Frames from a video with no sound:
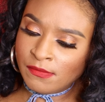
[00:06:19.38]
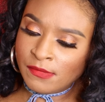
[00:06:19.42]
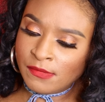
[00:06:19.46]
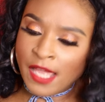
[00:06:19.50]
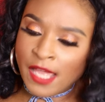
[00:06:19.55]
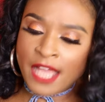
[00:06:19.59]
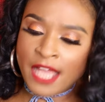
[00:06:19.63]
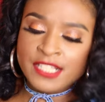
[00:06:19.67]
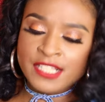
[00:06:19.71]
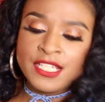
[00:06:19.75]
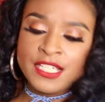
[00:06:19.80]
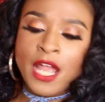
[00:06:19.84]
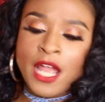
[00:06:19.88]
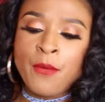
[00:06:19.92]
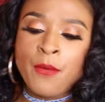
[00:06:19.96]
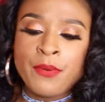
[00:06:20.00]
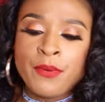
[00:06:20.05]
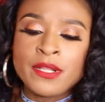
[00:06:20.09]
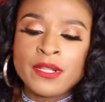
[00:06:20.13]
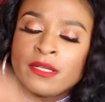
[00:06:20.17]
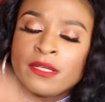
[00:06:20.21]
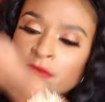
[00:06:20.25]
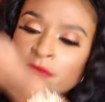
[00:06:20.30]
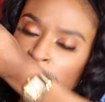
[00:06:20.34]
Actually, I'll
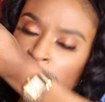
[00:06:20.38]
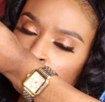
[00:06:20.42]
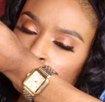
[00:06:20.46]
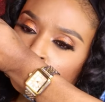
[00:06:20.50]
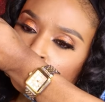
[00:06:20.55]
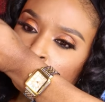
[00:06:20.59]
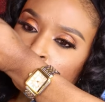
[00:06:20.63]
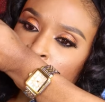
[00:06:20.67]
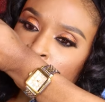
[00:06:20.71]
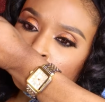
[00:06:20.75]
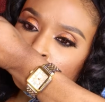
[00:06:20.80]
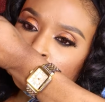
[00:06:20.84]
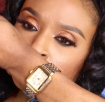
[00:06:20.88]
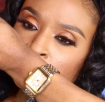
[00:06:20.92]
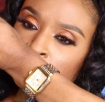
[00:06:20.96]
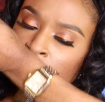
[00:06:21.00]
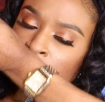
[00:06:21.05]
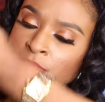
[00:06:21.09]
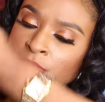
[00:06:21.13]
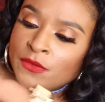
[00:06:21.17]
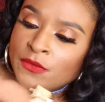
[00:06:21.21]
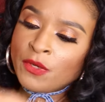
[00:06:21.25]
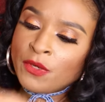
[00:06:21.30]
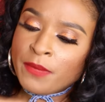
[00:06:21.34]
put it
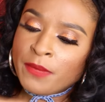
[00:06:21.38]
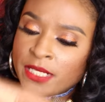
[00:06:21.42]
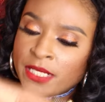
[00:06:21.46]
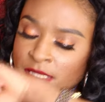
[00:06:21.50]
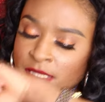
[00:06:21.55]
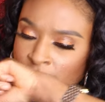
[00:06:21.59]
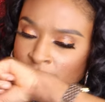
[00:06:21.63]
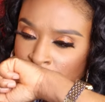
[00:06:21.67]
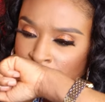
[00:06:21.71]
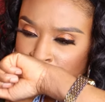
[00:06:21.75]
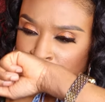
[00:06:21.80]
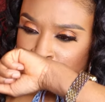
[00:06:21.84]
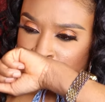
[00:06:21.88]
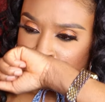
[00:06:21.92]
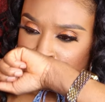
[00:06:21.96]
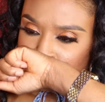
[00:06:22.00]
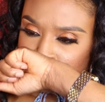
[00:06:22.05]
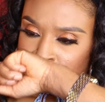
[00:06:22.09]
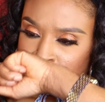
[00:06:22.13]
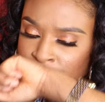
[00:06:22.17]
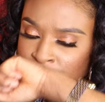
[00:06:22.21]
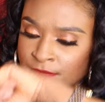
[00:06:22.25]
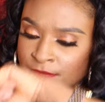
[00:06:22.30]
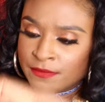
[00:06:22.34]
on my skin.
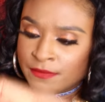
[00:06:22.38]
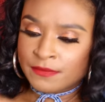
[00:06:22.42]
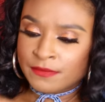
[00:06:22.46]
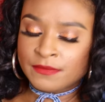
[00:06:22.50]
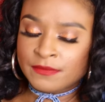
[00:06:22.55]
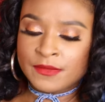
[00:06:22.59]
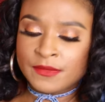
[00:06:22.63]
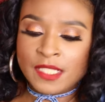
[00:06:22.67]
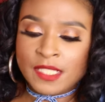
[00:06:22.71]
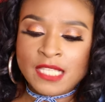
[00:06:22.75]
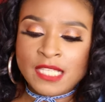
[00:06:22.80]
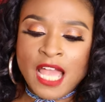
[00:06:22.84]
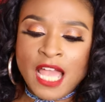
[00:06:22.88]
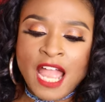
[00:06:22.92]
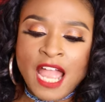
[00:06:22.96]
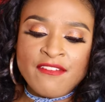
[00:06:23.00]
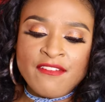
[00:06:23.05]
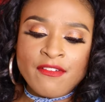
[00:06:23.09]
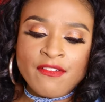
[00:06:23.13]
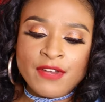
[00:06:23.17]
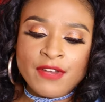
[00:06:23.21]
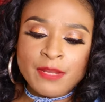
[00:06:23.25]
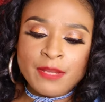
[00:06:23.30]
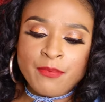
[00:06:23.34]
So I have
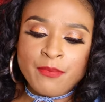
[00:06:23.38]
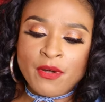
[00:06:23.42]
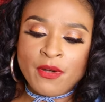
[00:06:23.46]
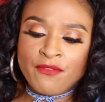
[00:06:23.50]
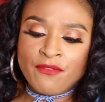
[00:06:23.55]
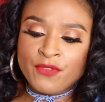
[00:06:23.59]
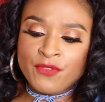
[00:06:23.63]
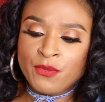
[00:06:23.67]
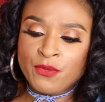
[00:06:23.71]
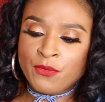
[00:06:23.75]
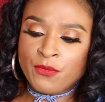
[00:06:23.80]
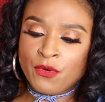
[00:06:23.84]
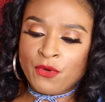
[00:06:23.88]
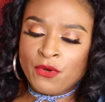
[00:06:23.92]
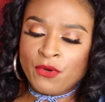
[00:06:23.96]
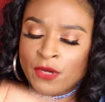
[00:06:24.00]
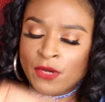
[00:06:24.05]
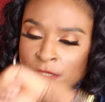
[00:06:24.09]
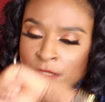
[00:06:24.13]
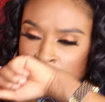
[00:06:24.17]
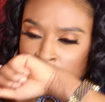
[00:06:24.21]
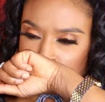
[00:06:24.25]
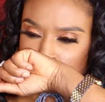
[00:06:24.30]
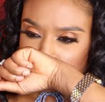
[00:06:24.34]
already perfume
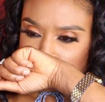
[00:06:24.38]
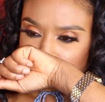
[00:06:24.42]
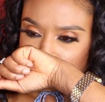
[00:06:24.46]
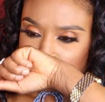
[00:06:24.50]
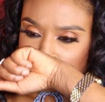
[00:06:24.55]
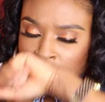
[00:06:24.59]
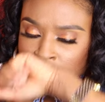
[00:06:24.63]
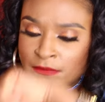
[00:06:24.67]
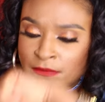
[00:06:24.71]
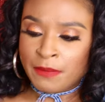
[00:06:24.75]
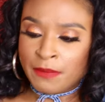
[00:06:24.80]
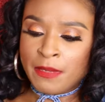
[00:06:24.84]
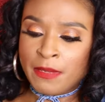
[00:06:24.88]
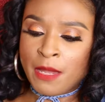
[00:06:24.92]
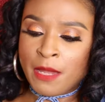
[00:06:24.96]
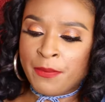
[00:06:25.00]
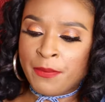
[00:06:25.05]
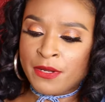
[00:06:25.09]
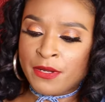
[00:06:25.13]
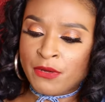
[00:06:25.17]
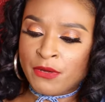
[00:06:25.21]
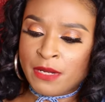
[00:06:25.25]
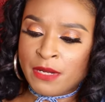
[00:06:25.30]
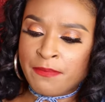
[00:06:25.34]
on. Maybe I'll
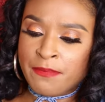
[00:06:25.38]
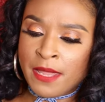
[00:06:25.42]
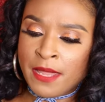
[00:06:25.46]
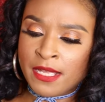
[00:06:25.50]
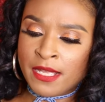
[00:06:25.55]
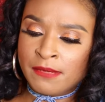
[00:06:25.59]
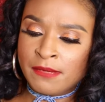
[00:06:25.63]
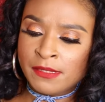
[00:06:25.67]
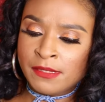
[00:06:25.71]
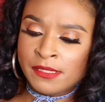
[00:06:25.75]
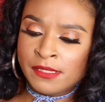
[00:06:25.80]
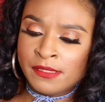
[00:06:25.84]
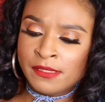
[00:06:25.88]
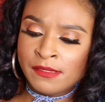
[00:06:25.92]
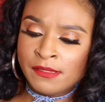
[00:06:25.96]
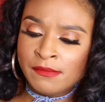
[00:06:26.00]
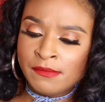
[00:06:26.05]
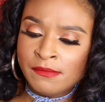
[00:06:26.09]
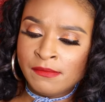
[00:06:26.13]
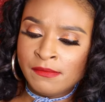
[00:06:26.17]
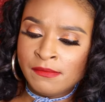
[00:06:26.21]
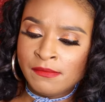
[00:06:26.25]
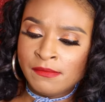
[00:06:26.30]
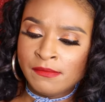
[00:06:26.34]
put it on the back of my
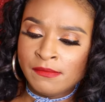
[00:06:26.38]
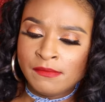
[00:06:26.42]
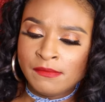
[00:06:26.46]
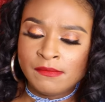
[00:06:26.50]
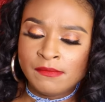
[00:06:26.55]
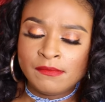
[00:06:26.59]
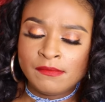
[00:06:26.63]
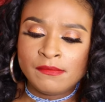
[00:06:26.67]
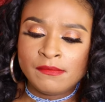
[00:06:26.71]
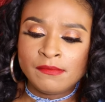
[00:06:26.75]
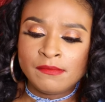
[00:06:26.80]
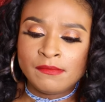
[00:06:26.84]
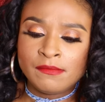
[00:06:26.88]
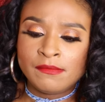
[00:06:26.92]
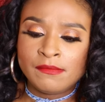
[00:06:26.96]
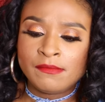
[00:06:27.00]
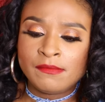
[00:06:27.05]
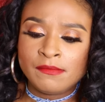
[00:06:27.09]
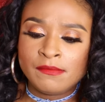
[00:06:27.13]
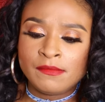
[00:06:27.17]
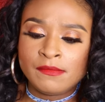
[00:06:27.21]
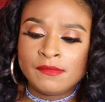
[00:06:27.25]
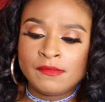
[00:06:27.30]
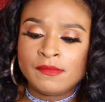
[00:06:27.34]
hand.
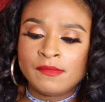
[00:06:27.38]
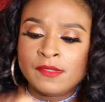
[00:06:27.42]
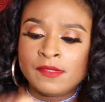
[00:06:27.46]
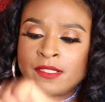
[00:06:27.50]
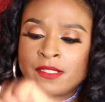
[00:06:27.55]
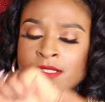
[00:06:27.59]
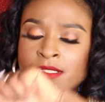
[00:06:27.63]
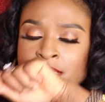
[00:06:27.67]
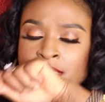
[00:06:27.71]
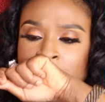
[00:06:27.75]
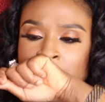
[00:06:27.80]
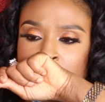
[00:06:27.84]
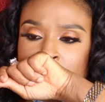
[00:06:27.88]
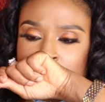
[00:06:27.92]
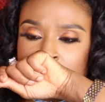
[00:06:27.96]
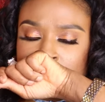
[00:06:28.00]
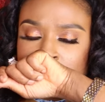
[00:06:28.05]
Let's see.